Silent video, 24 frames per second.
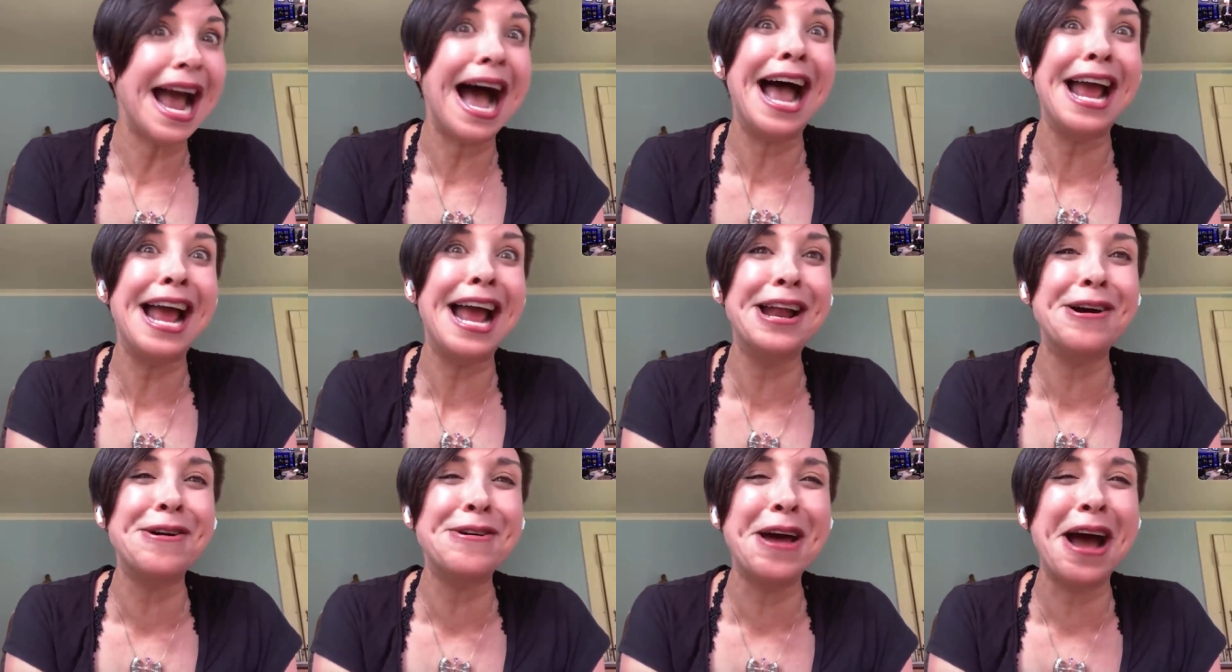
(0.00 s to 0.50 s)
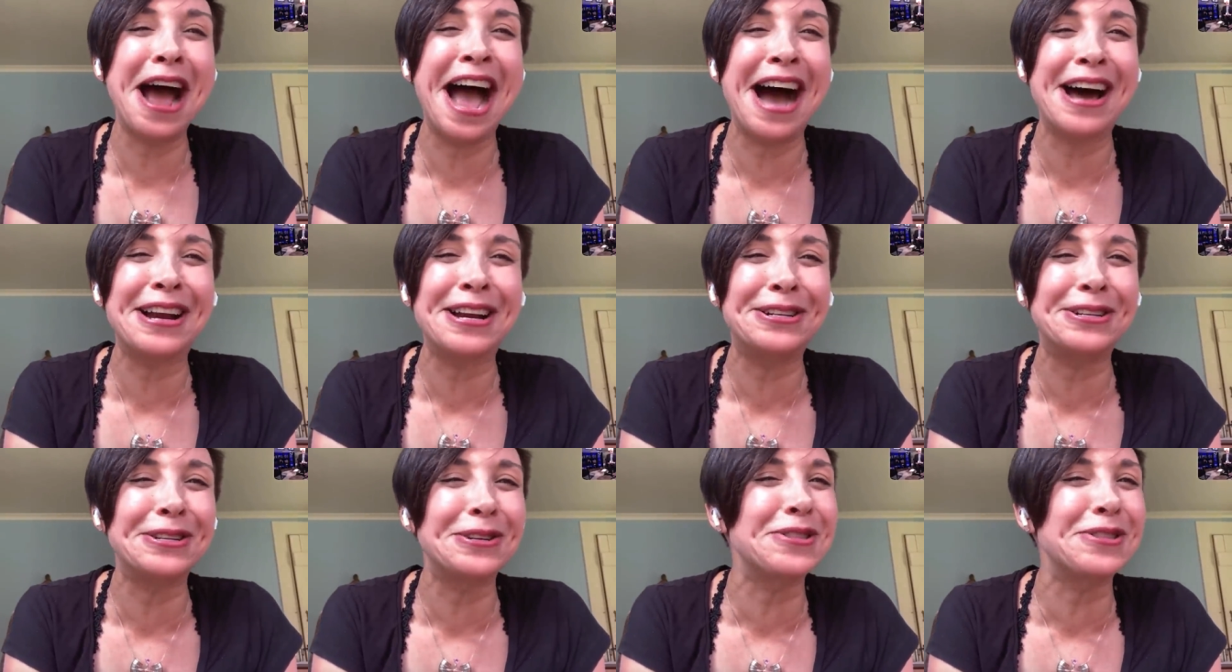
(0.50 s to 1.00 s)
don't know how
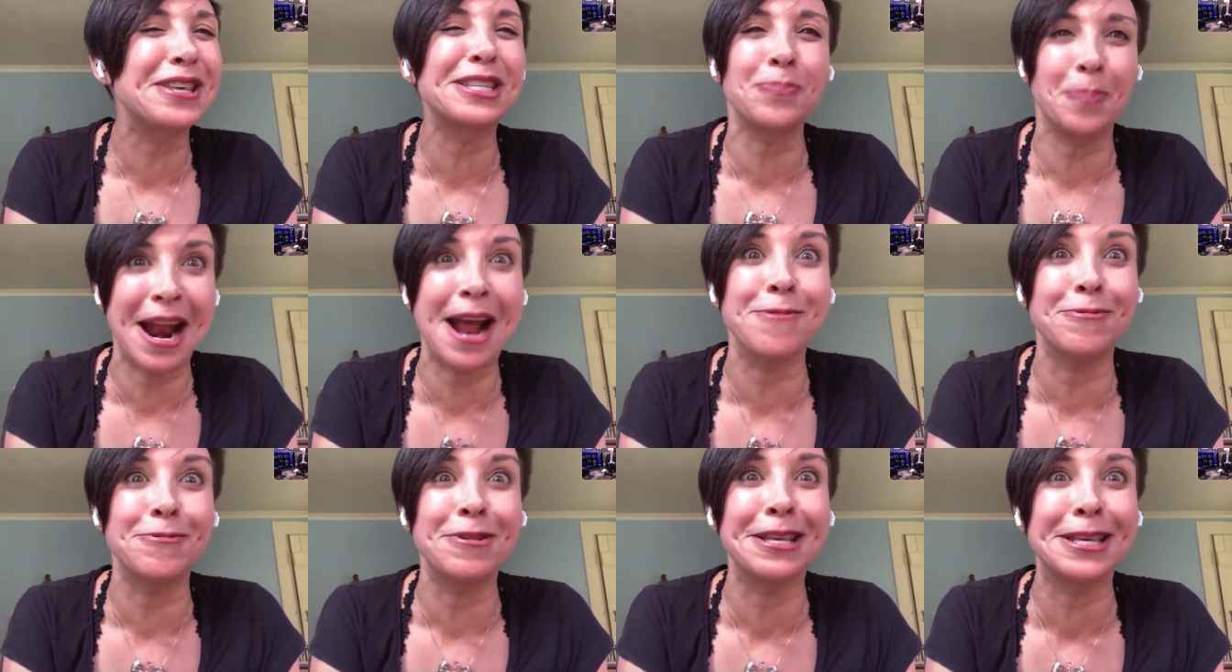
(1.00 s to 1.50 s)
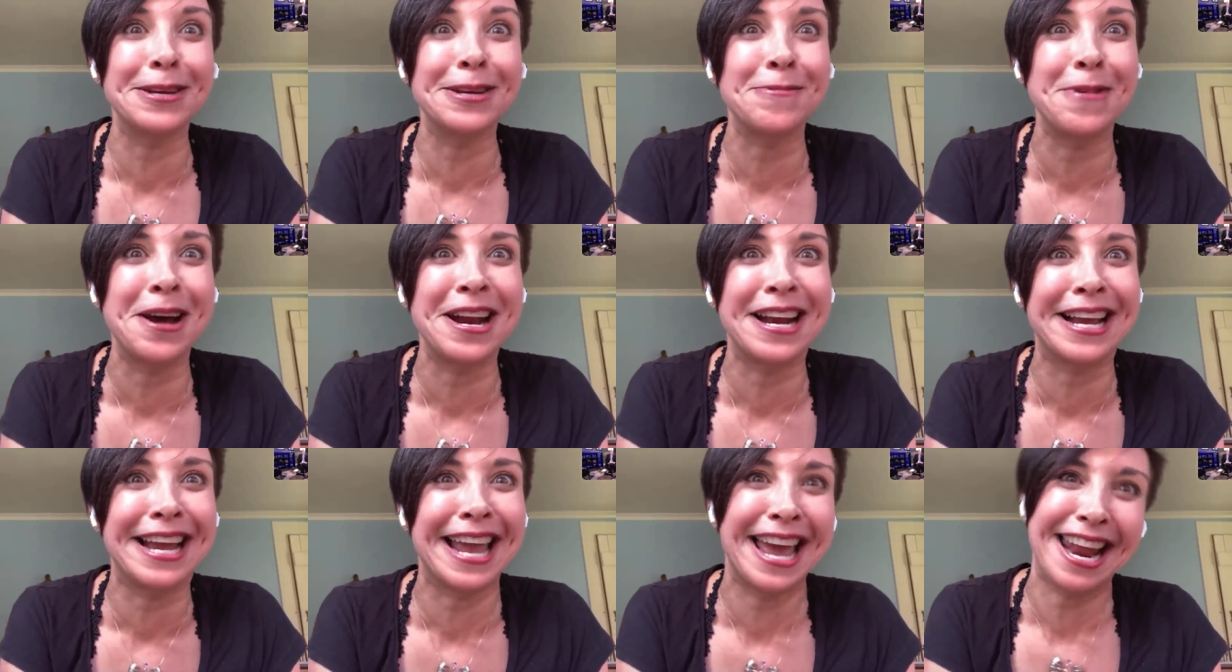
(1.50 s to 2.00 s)
to do this, but I really want
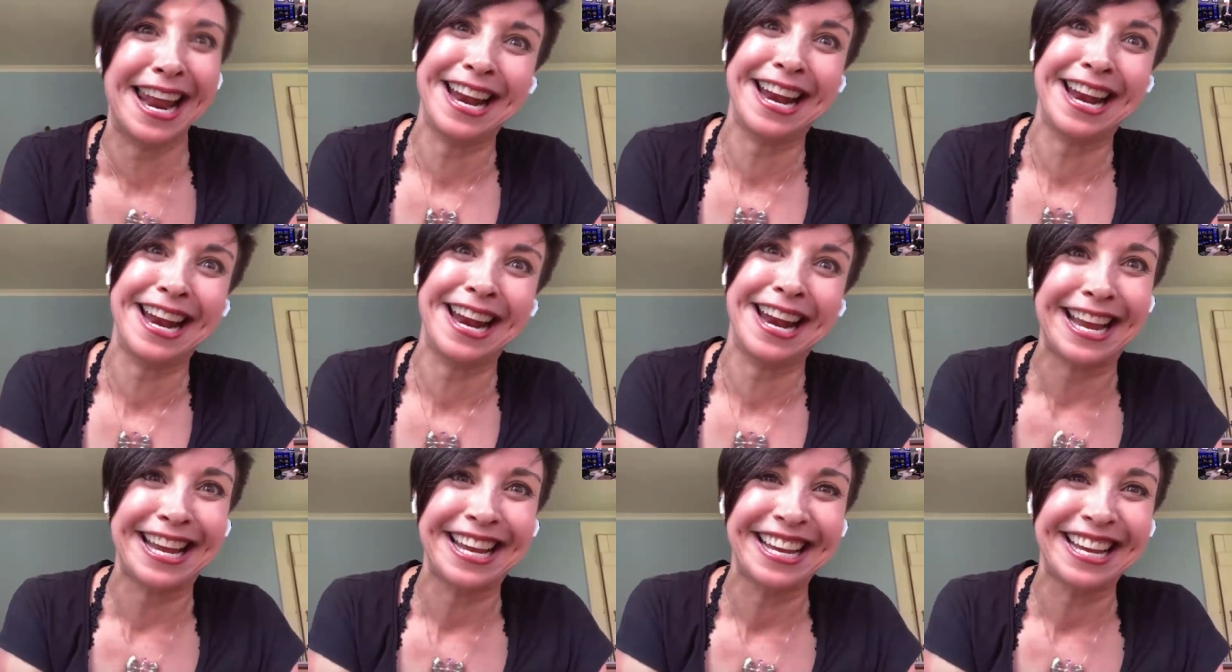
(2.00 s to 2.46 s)
to get an A